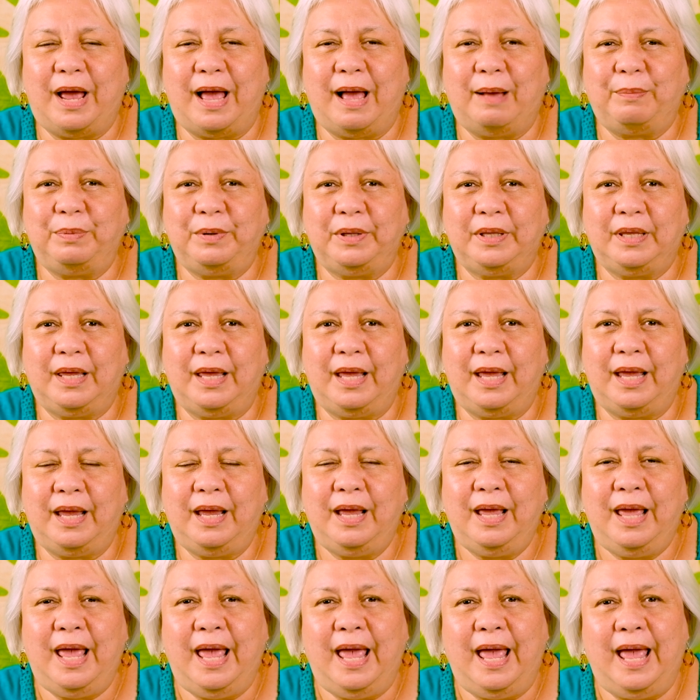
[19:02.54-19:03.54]
applique
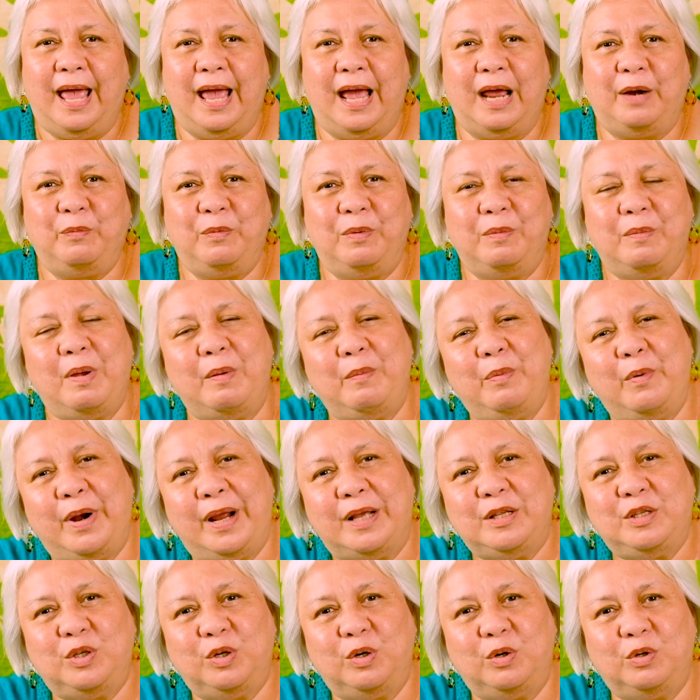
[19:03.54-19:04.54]
and remember
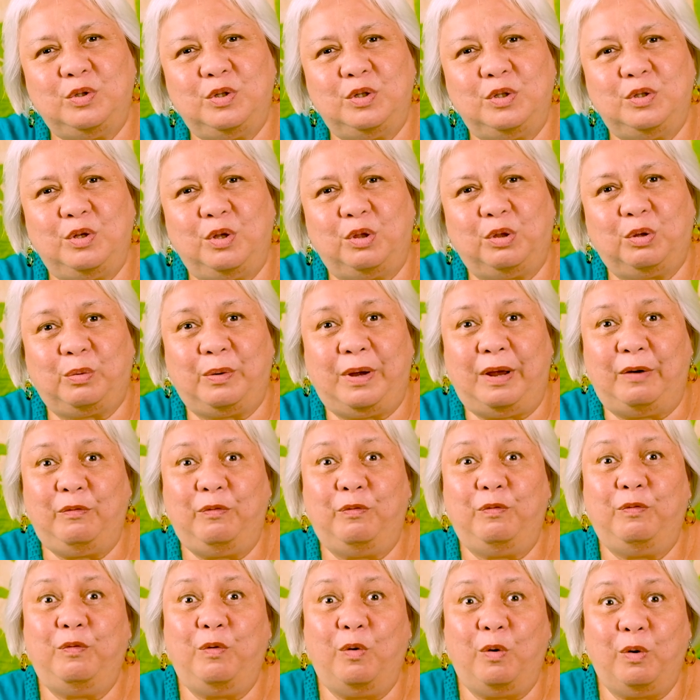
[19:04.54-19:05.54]
I told you to thread
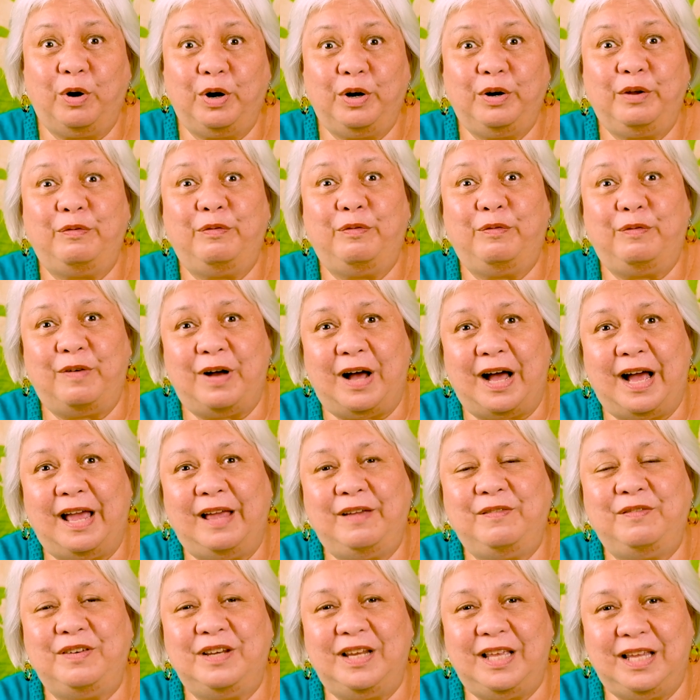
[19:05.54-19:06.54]
four to
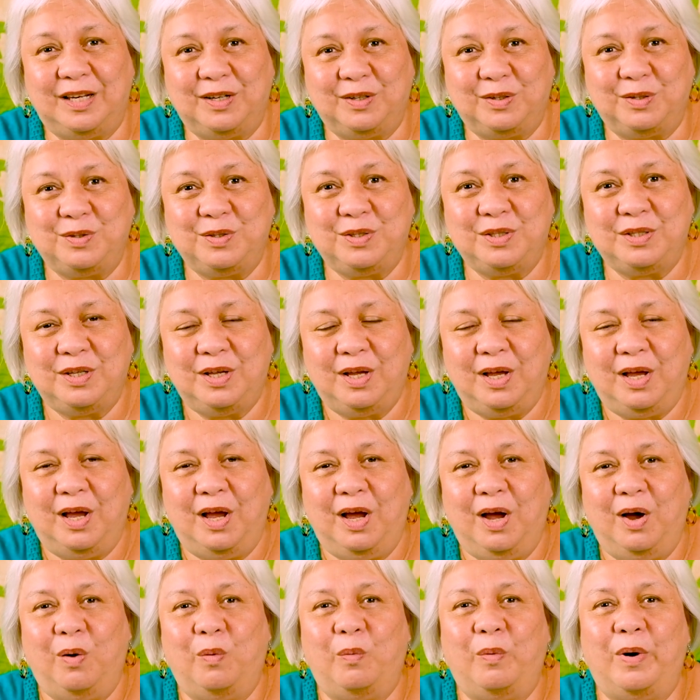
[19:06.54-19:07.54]
five needles
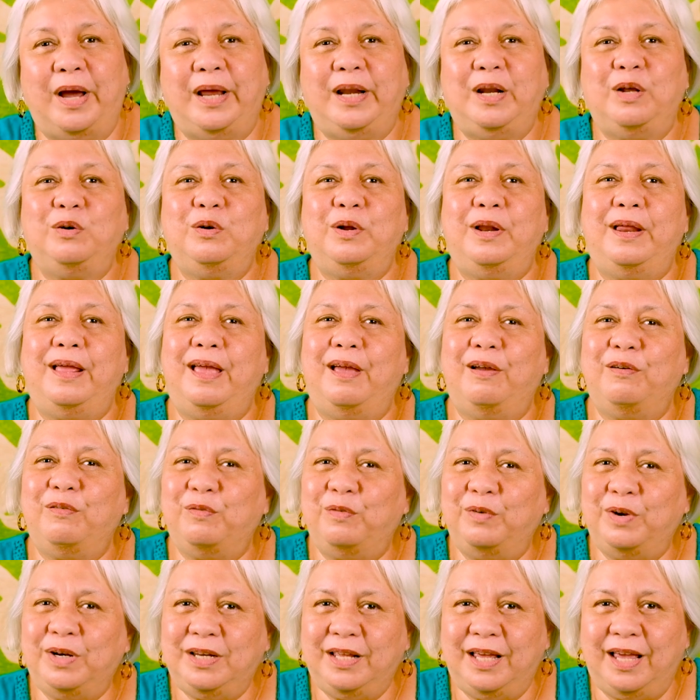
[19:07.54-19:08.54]
why don't
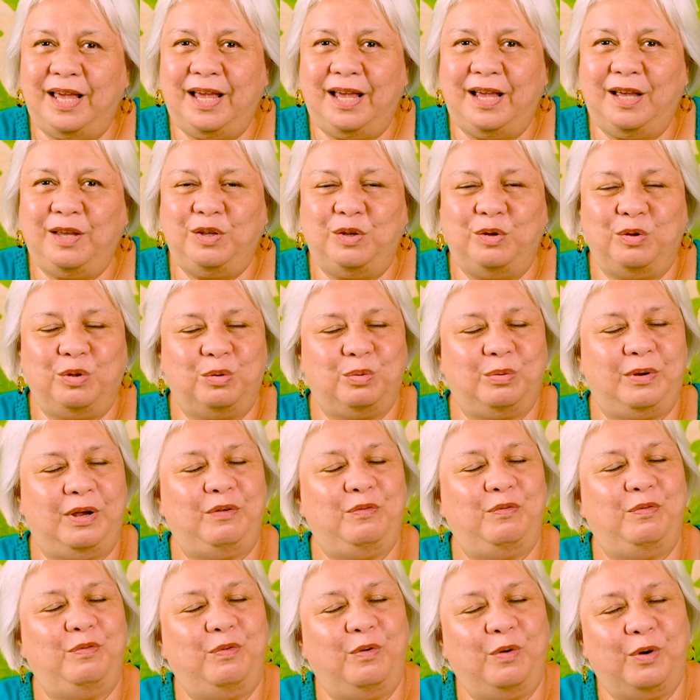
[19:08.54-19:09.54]
every day you thread
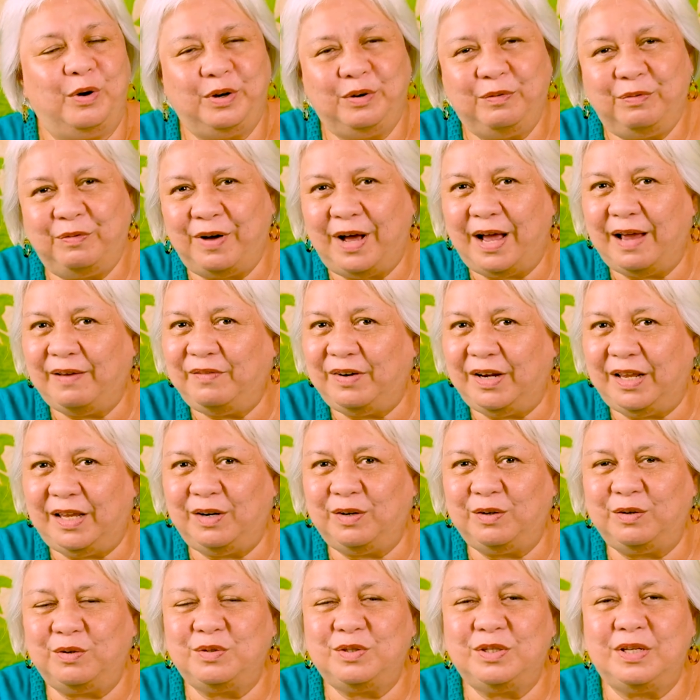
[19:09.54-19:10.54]
four to five
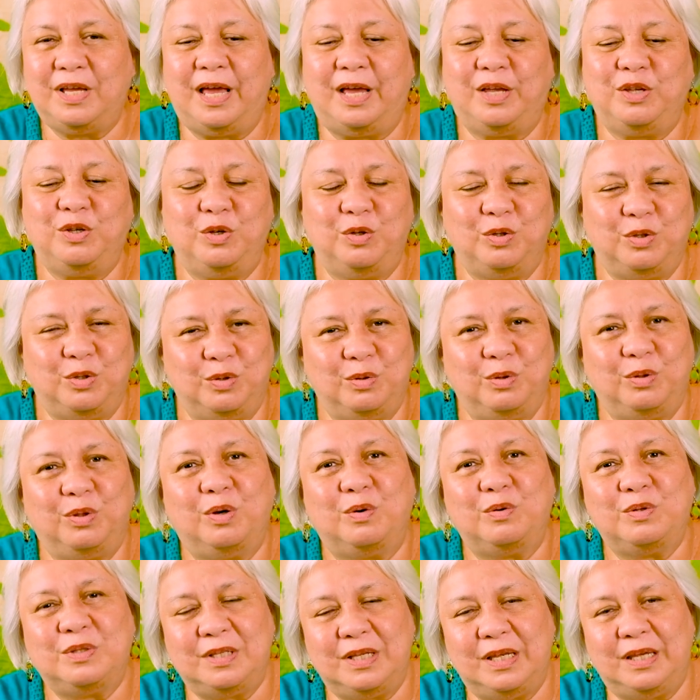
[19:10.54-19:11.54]
needles and you do
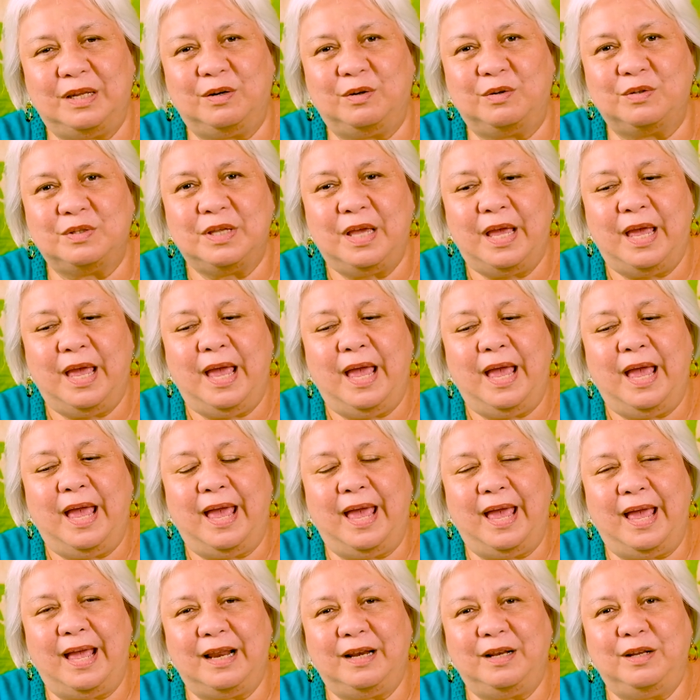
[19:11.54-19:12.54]
those needles
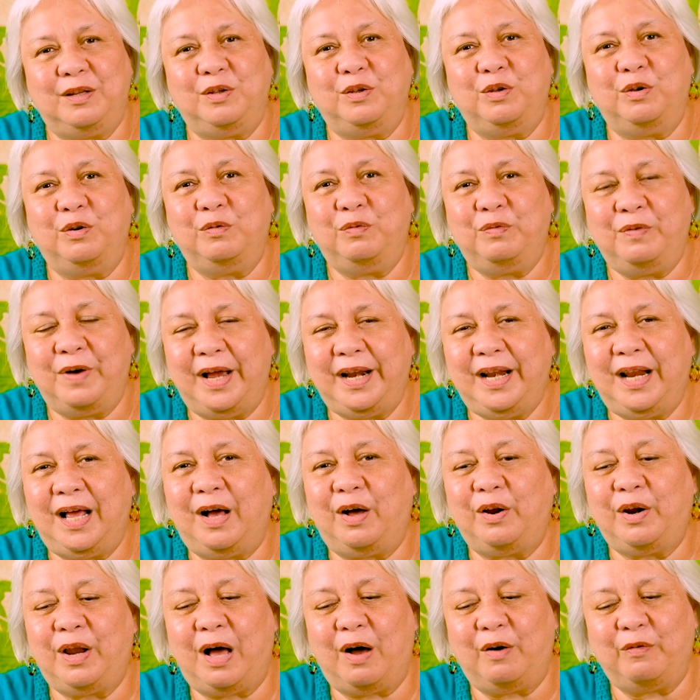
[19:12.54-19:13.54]
and you'll find
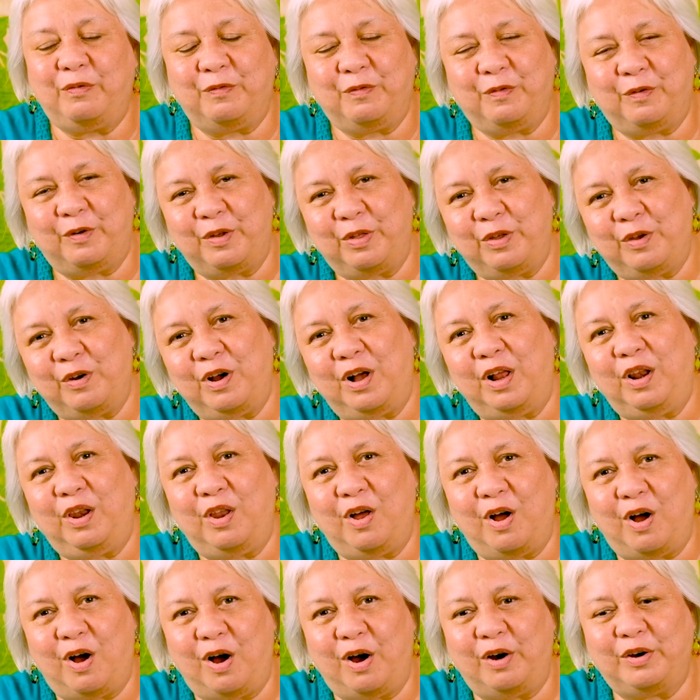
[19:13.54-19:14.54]
out how further
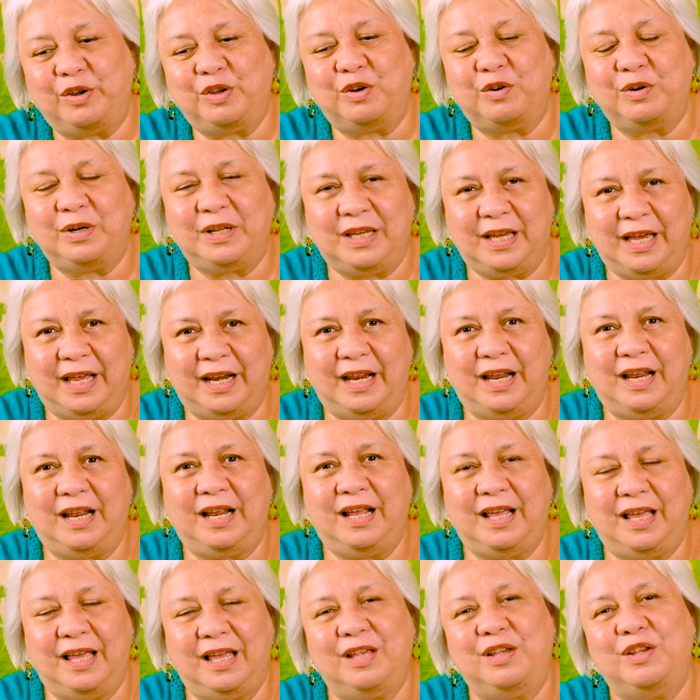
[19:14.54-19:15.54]
along you're
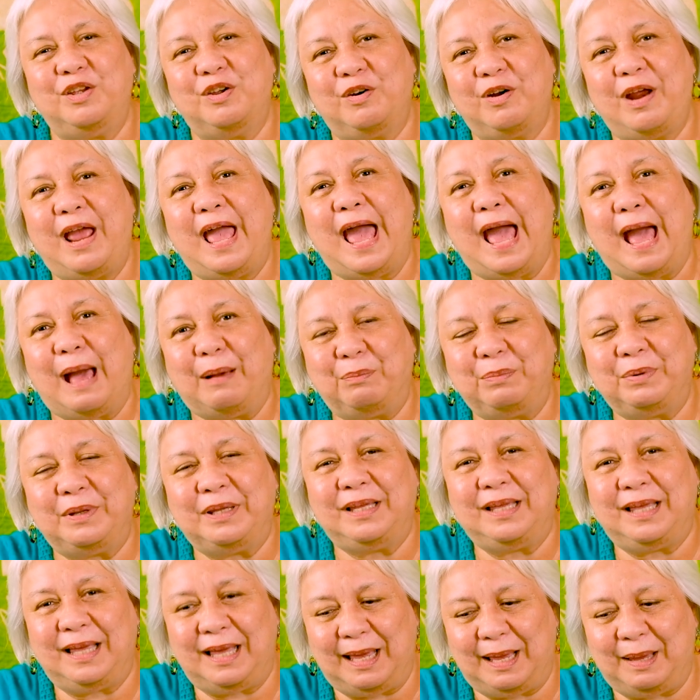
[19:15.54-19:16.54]
getting in your
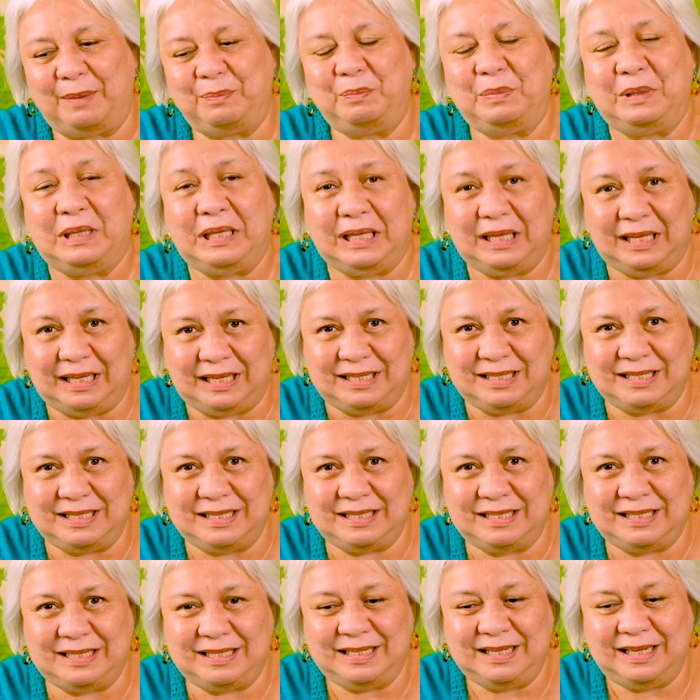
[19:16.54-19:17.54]
applique
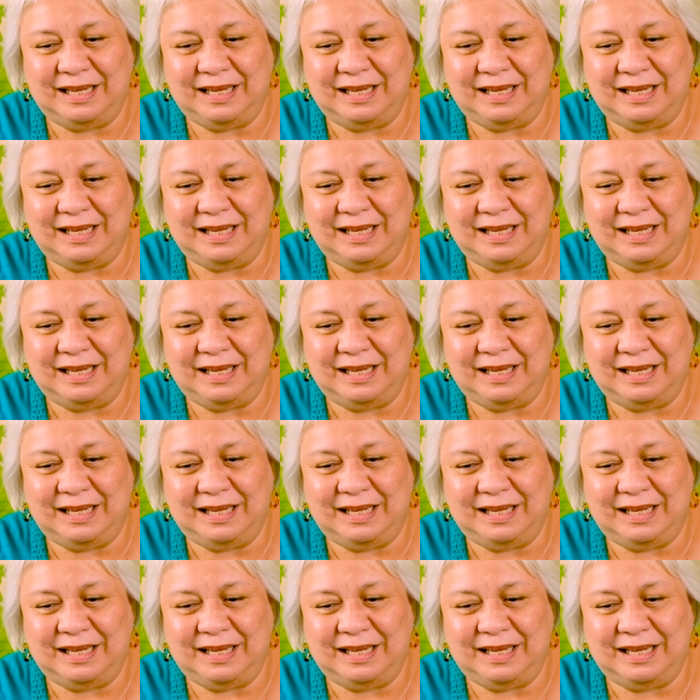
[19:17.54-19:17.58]
piece